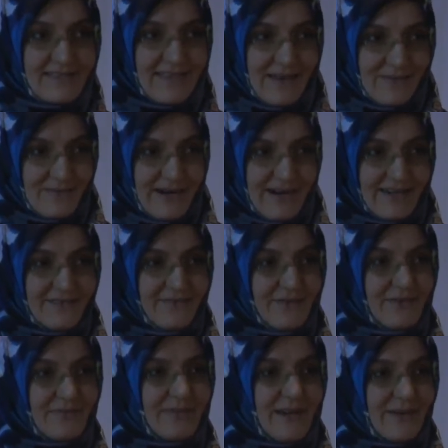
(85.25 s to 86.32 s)
that part
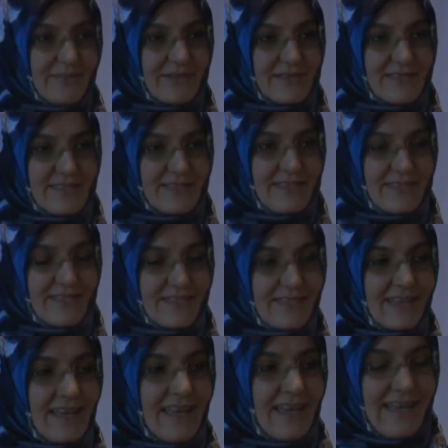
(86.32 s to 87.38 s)
from my presentation.